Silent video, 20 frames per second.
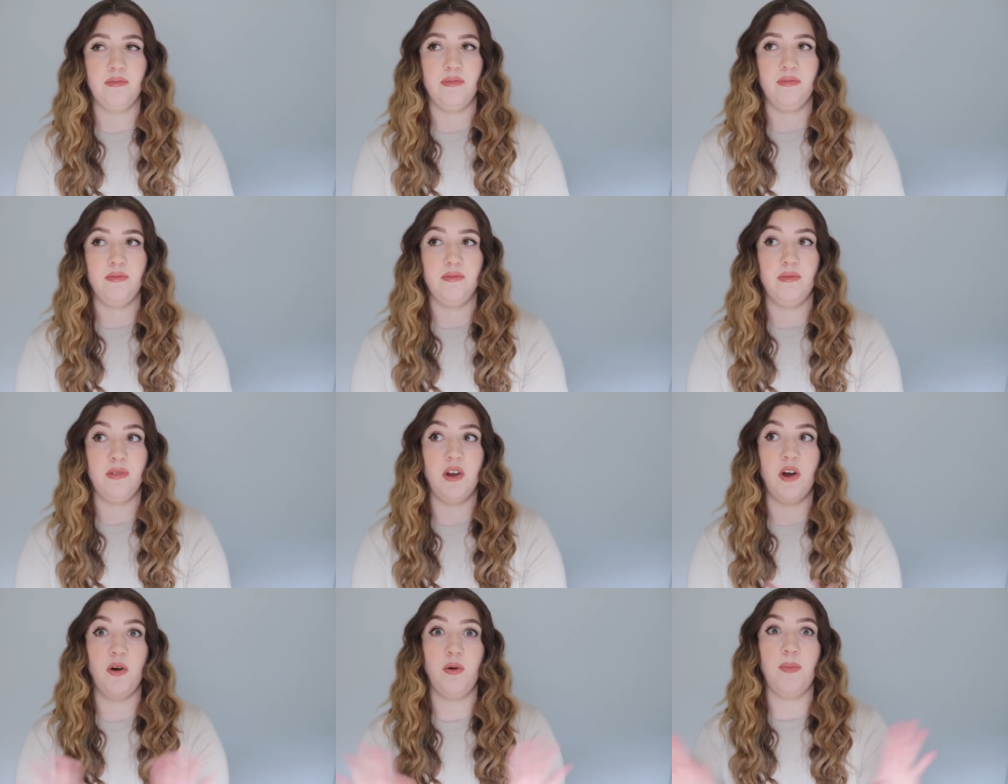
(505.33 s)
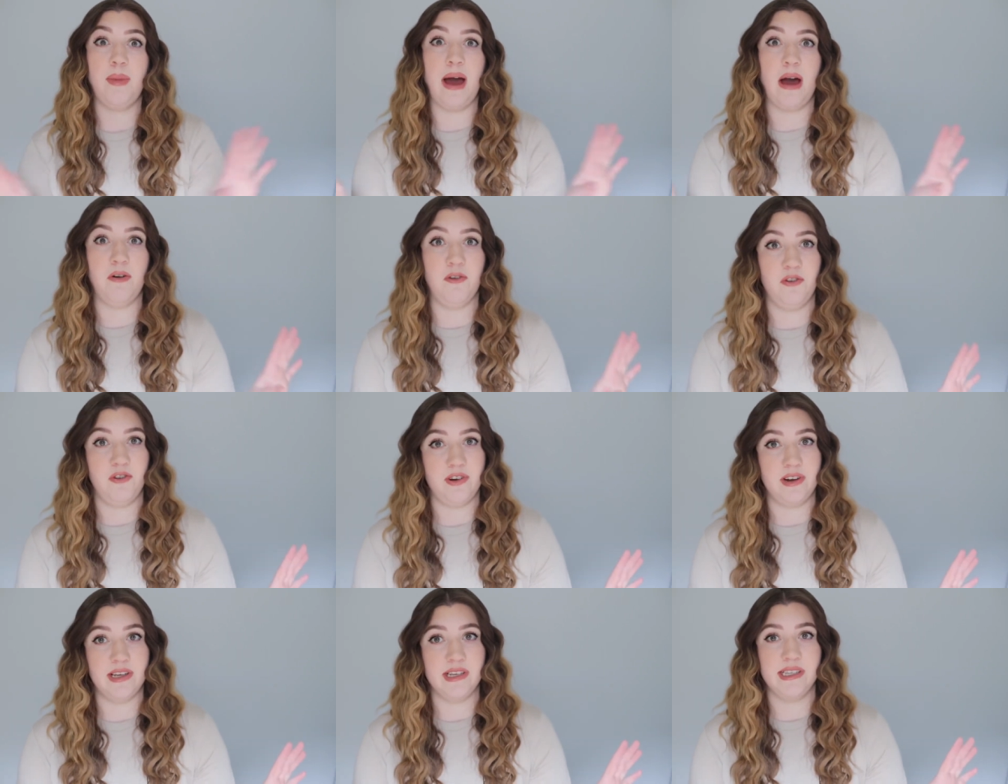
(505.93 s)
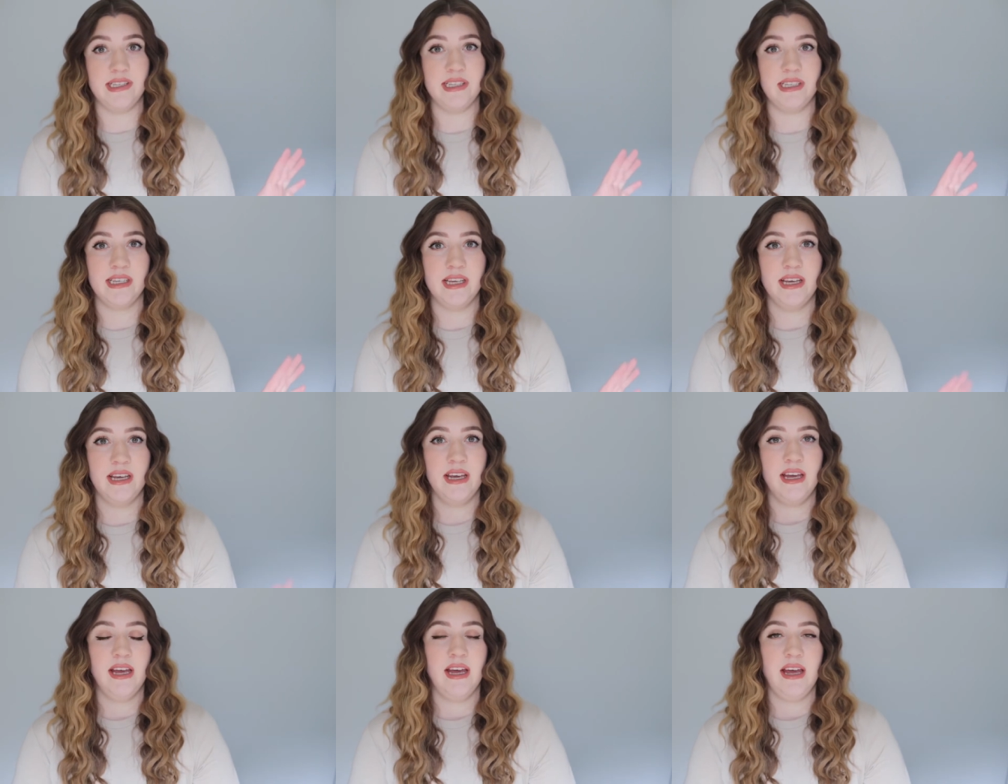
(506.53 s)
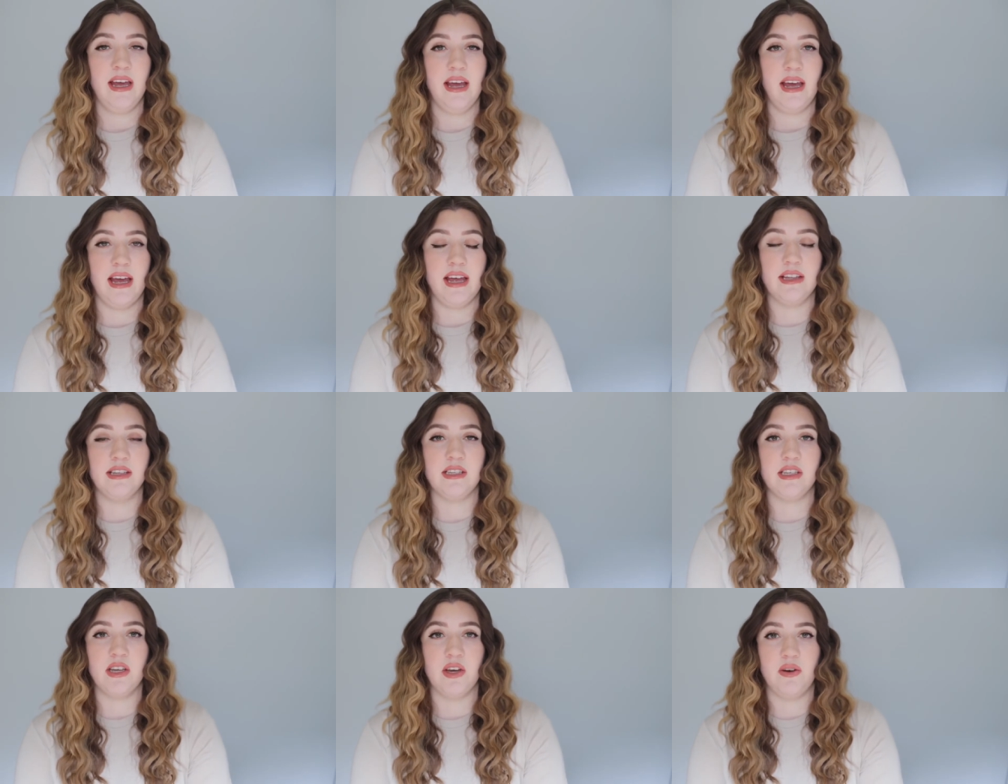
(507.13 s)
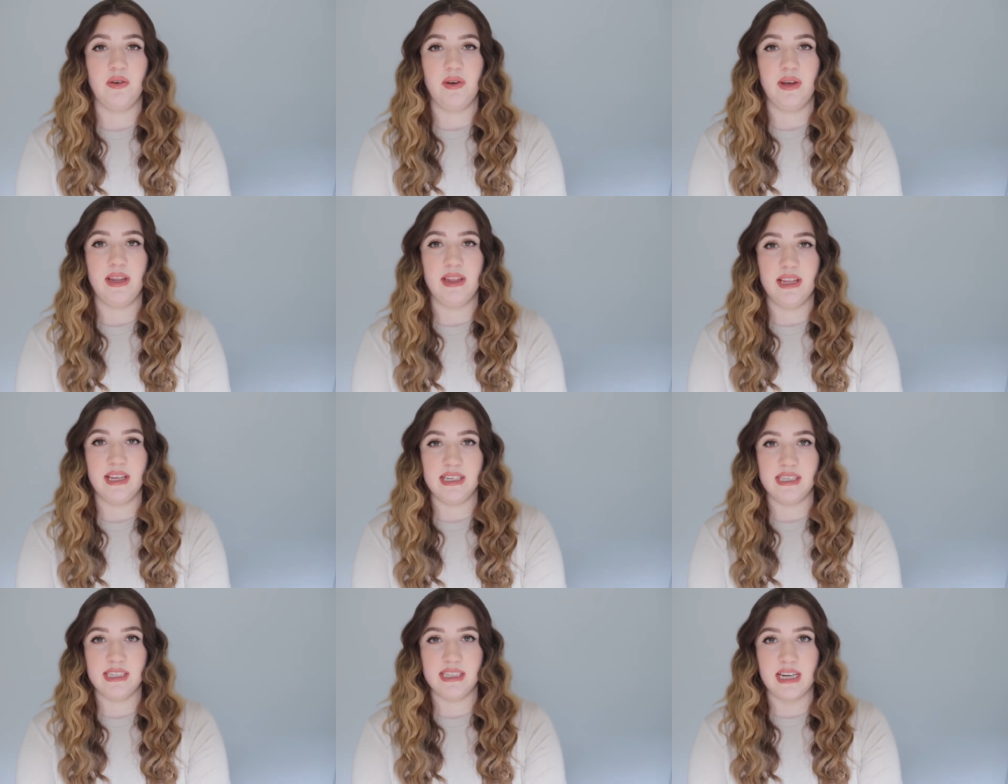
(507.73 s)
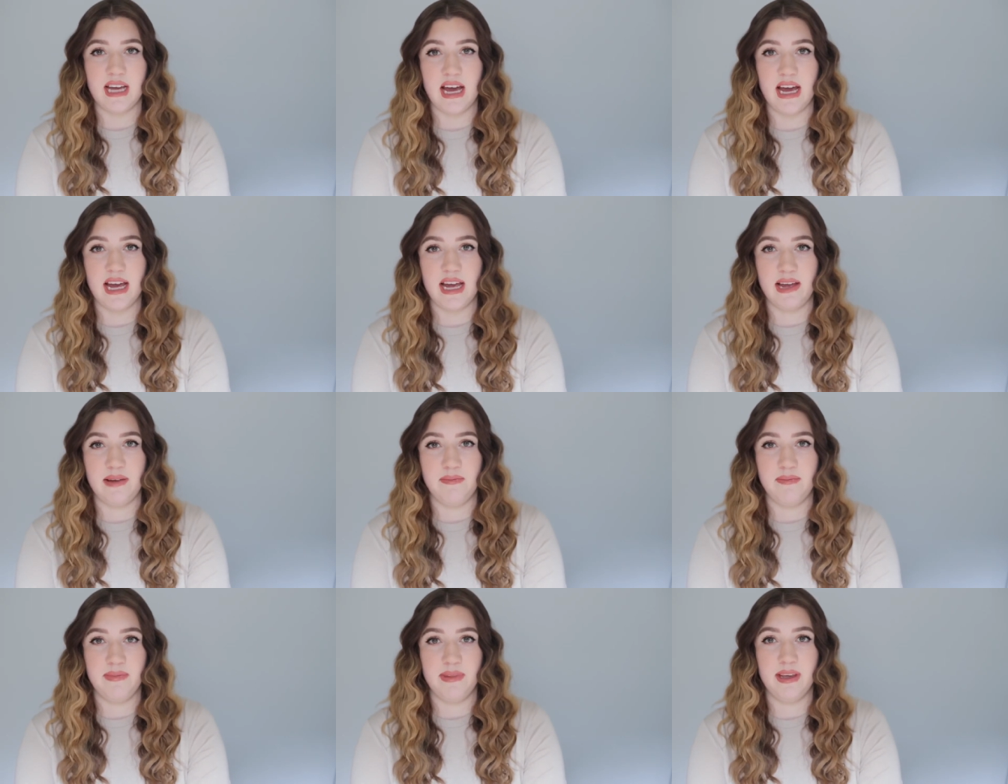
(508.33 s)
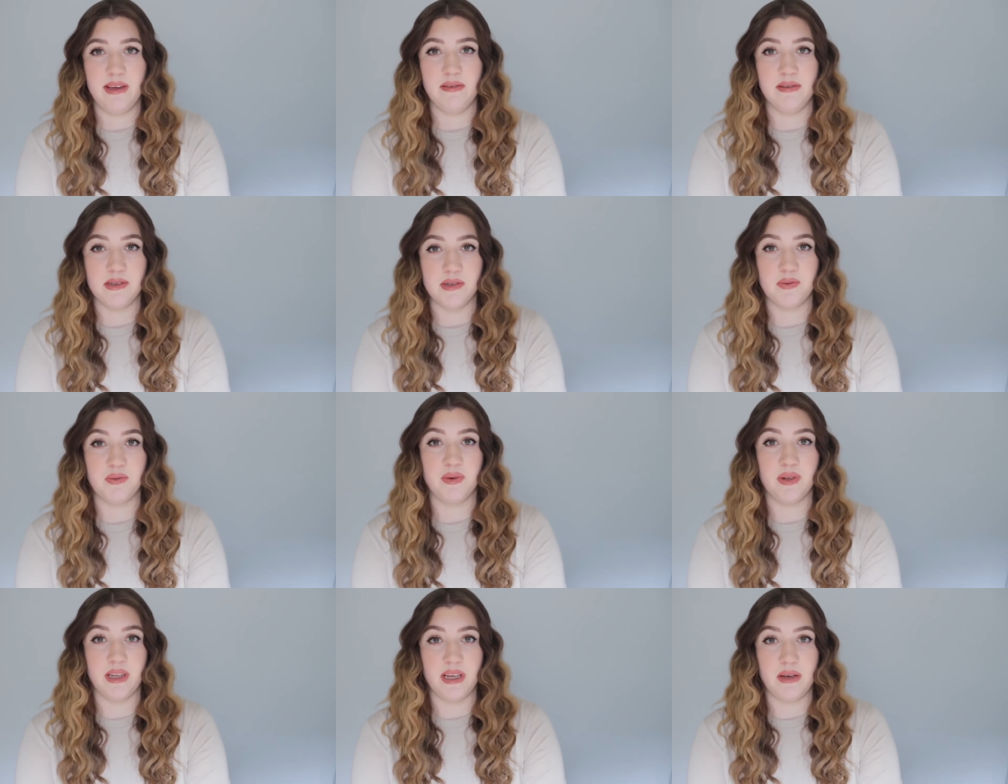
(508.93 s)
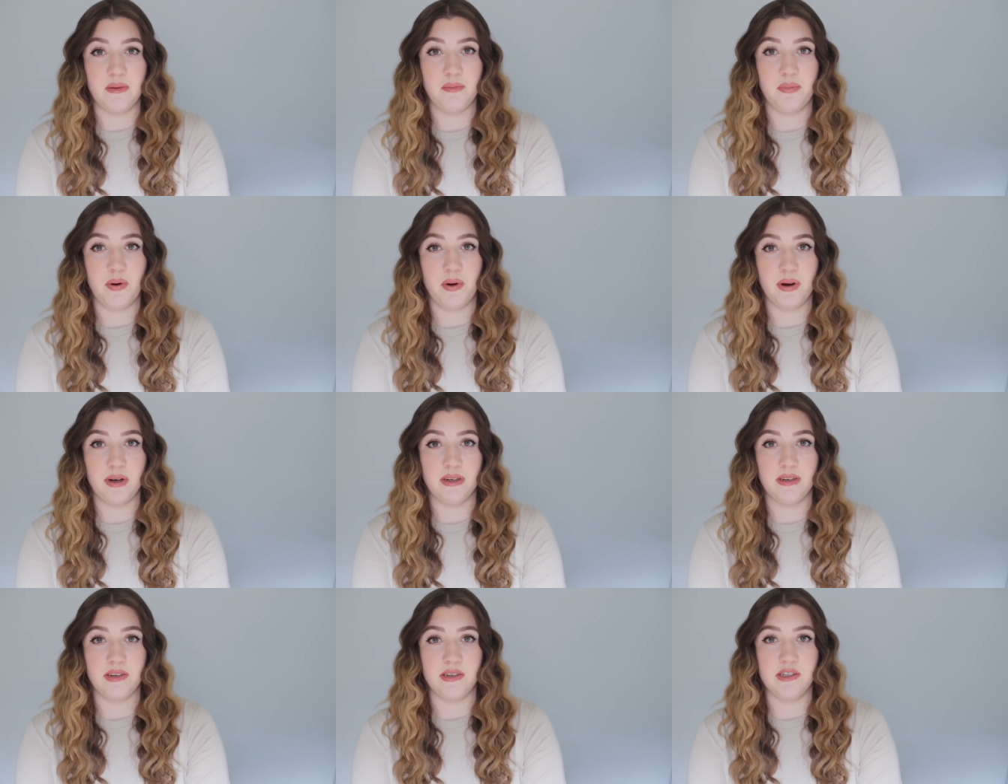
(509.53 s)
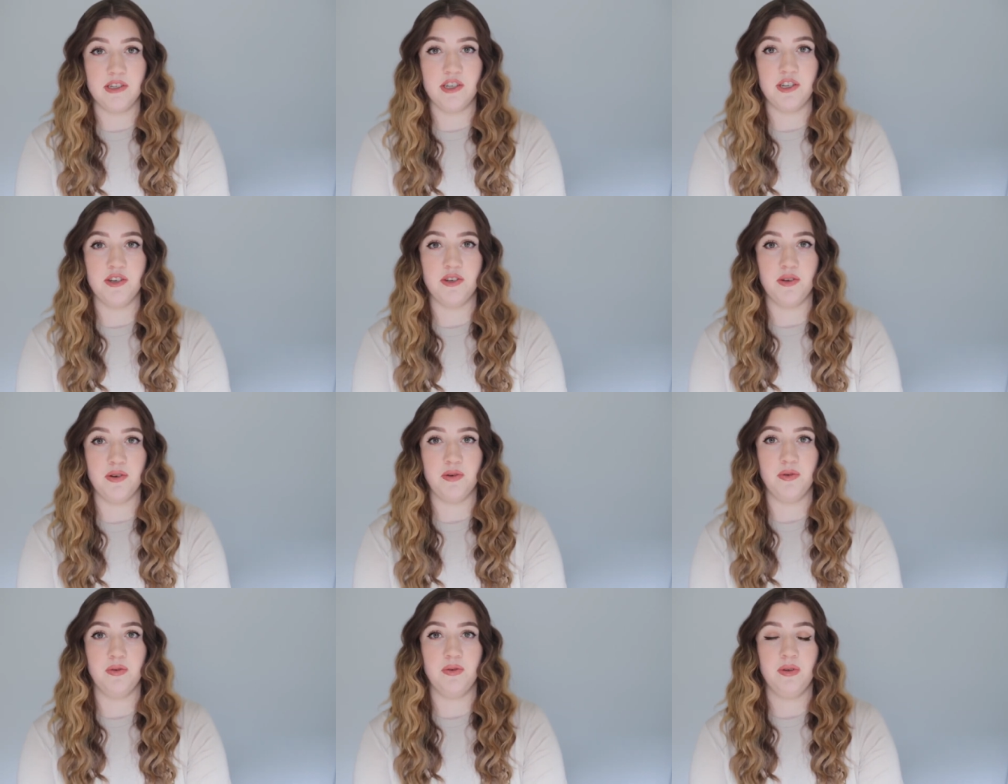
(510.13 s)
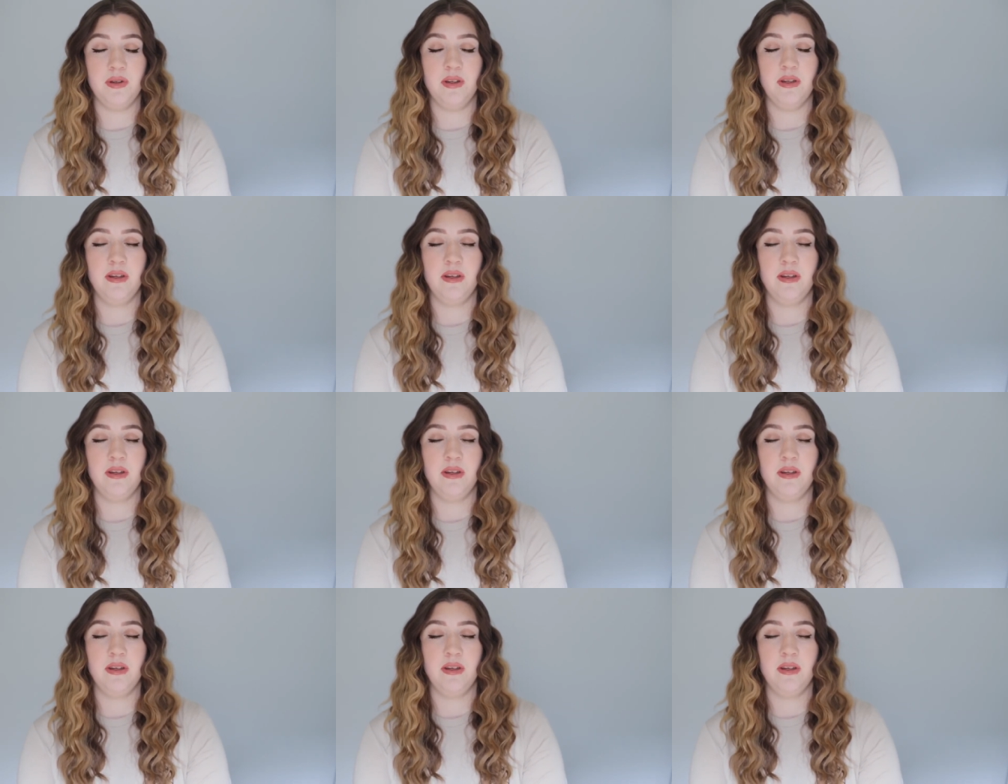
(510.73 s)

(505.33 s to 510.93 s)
no boundaries. And so in this time, it was really important to